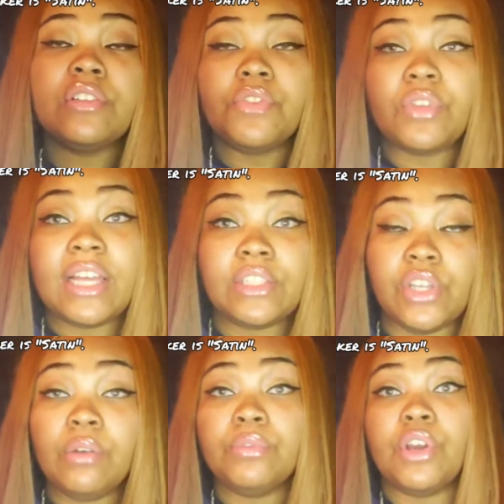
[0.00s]
of you that
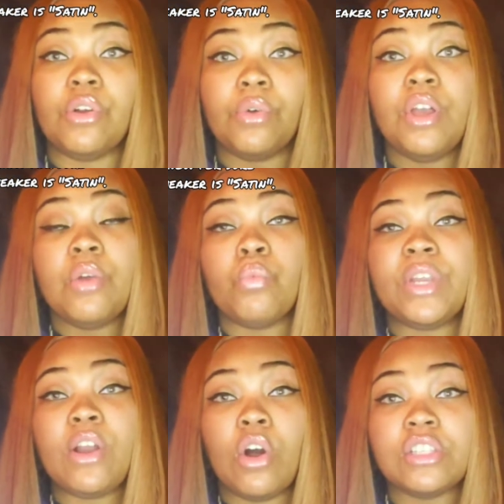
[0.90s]
don't know,
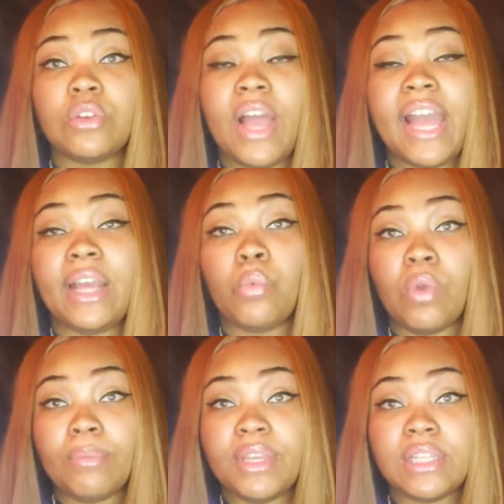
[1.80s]
we also had a
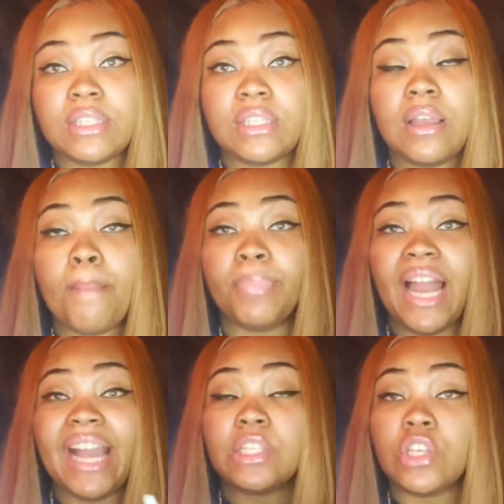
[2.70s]
women's
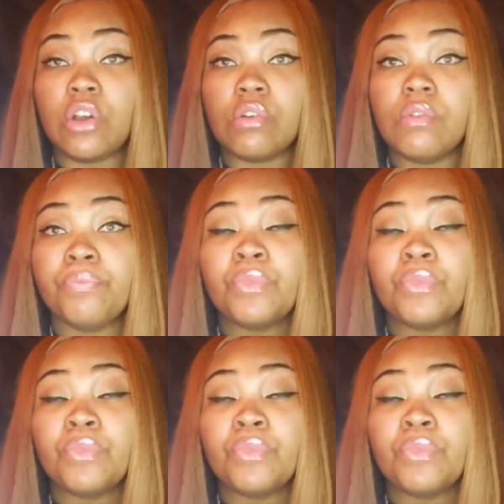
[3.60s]
black toe,